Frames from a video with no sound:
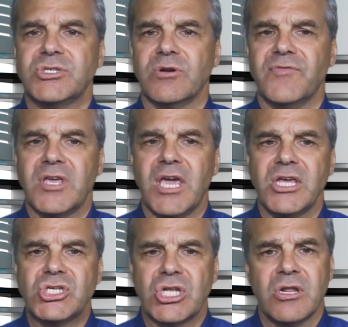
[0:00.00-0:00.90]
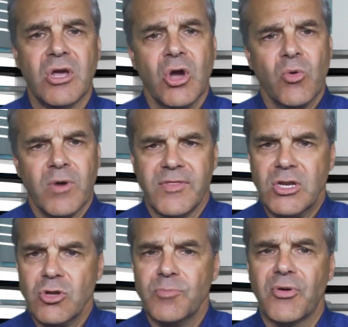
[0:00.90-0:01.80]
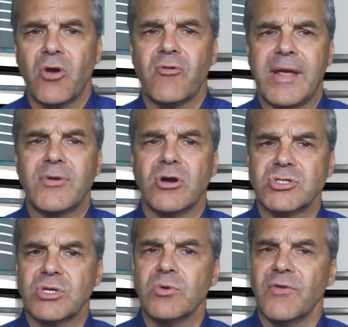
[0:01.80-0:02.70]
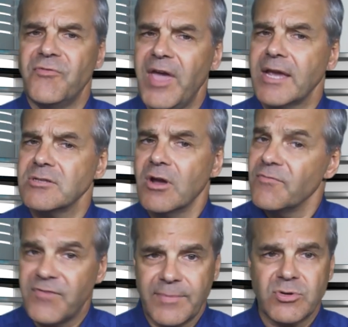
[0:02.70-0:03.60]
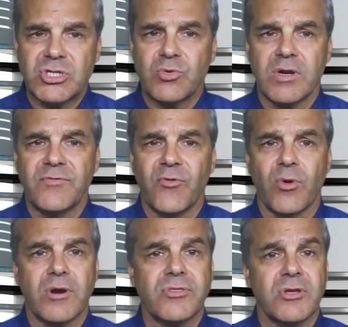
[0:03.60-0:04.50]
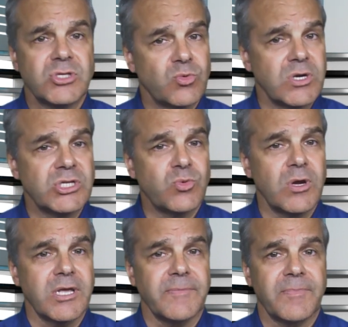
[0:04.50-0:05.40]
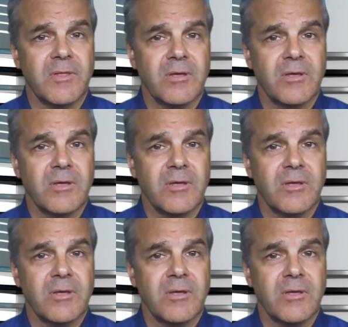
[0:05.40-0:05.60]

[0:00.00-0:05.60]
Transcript: certification when the new program goes into effect on February 24th, 2020?